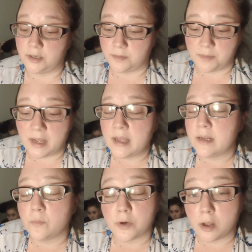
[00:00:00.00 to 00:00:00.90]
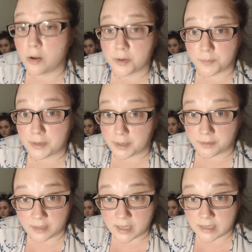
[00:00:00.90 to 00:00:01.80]
butt. We're all going to break our
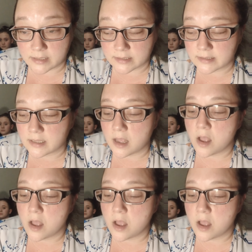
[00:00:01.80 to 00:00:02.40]
legs.